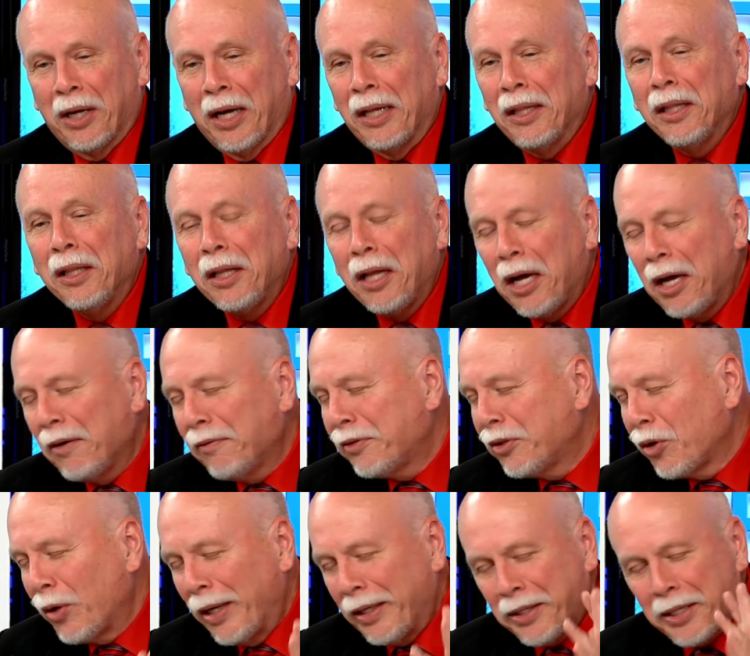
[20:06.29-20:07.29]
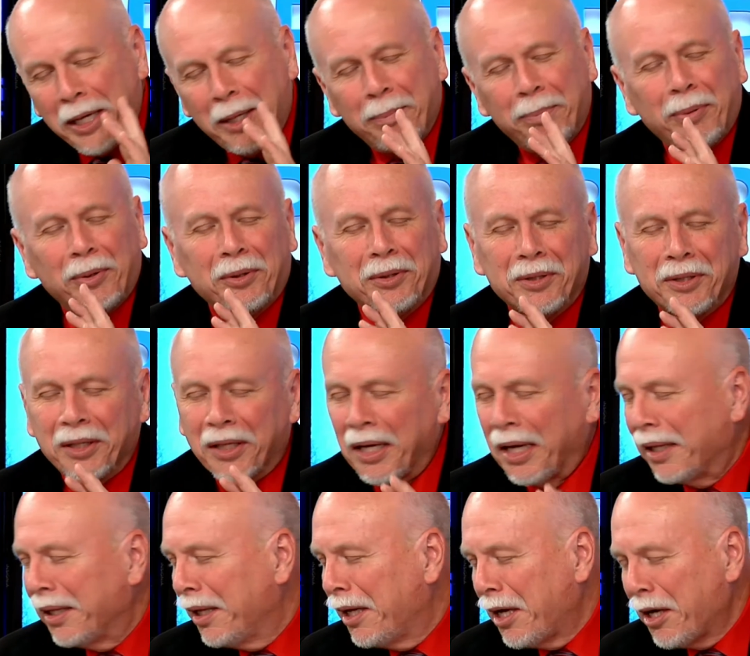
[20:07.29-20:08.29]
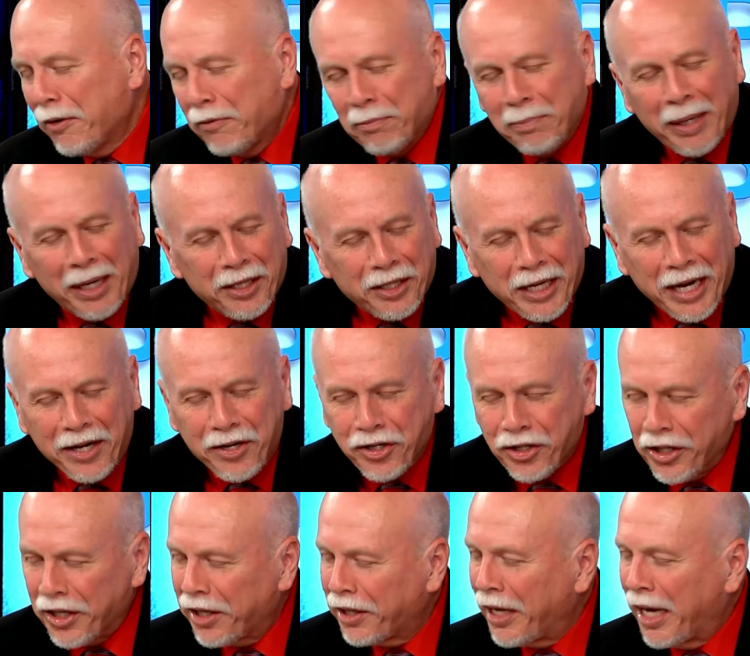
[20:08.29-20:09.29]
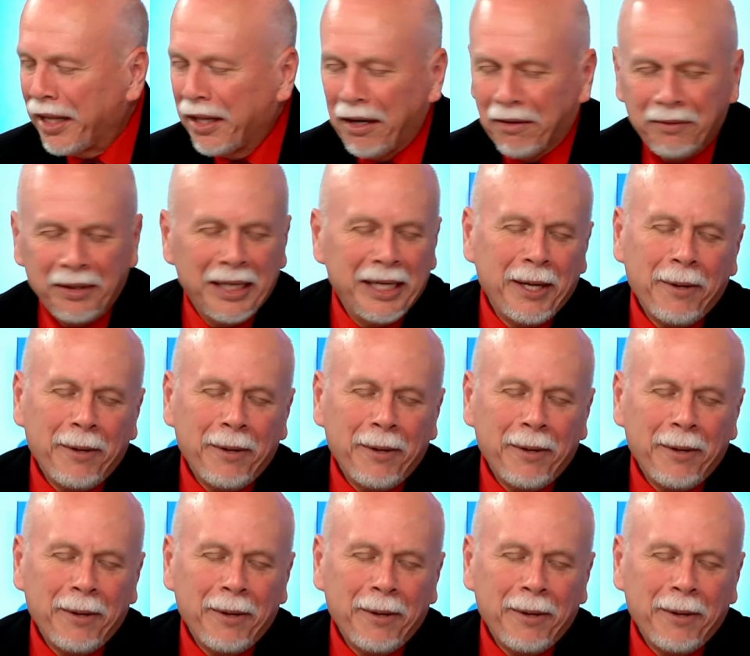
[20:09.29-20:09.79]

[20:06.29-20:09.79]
I love temples, and I love meditation, and I love